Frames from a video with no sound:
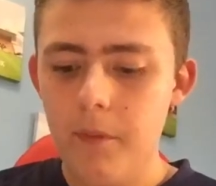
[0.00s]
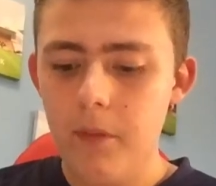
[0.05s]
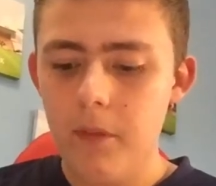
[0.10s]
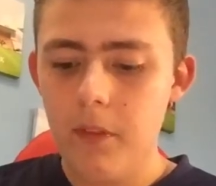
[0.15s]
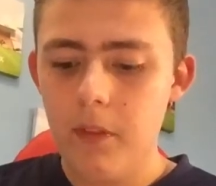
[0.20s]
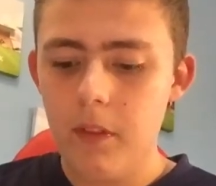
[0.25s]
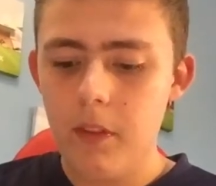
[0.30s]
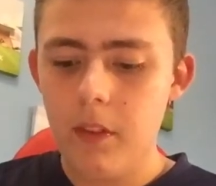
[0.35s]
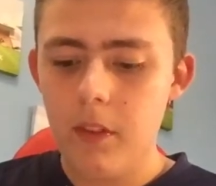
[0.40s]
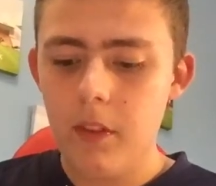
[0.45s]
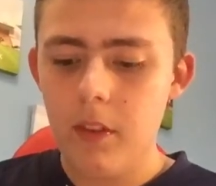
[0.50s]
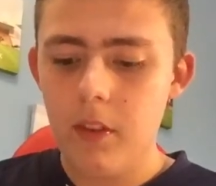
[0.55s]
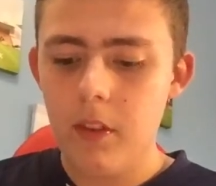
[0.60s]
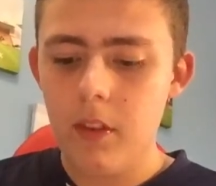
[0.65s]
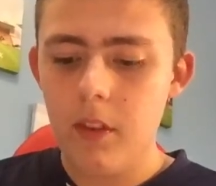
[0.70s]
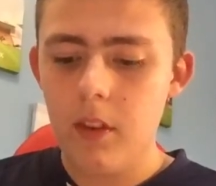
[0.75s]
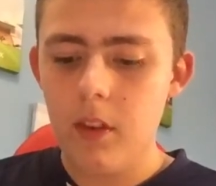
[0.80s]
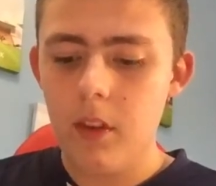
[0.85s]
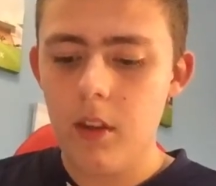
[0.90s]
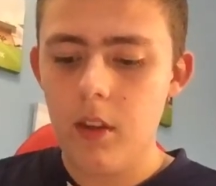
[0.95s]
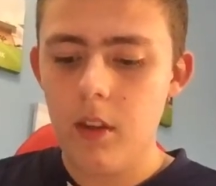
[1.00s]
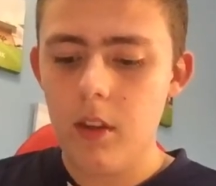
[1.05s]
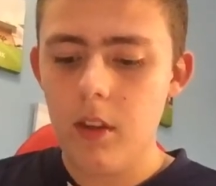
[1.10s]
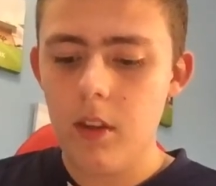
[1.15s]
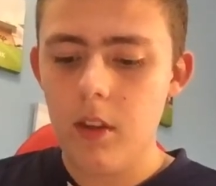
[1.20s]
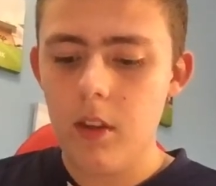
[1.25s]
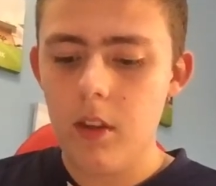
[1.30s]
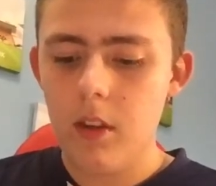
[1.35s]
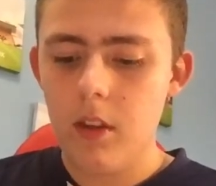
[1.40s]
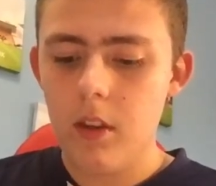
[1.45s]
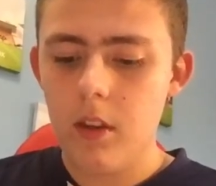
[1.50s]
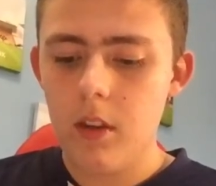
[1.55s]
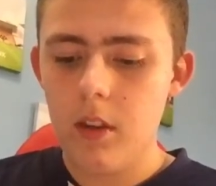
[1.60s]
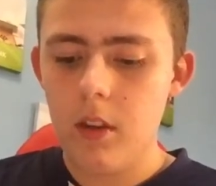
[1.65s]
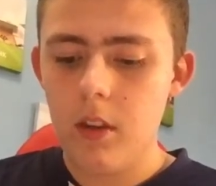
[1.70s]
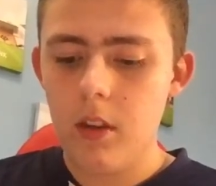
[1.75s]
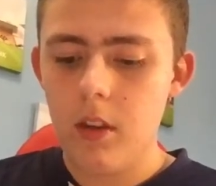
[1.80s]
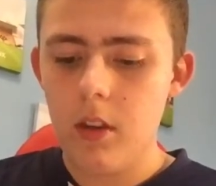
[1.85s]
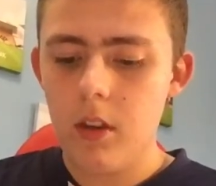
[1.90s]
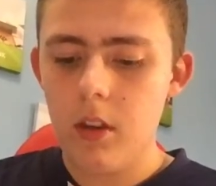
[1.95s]

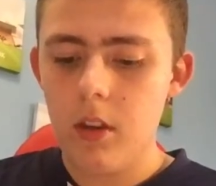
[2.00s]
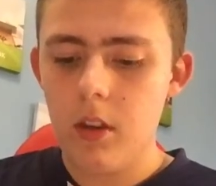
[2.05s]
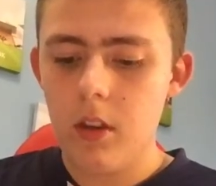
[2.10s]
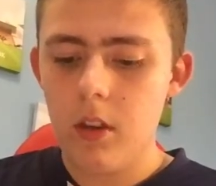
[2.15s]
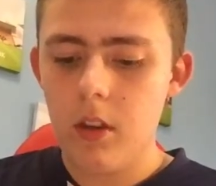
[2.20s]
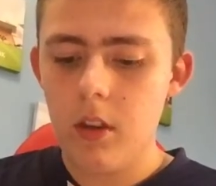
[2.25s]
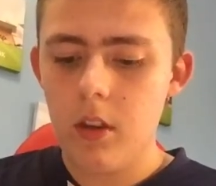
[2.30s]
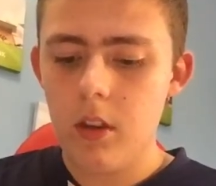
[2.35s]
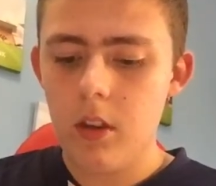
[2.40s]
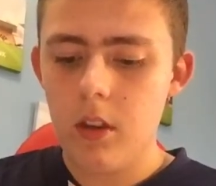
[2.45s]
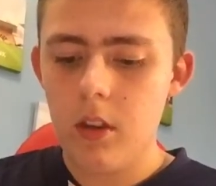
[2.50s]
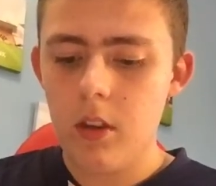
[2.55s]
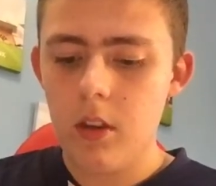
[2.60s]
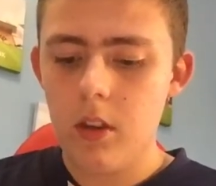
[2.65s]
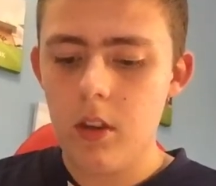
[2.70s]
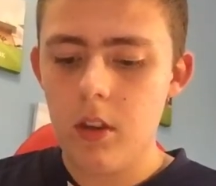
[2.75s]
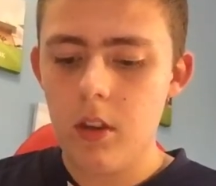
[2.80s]
[no speech]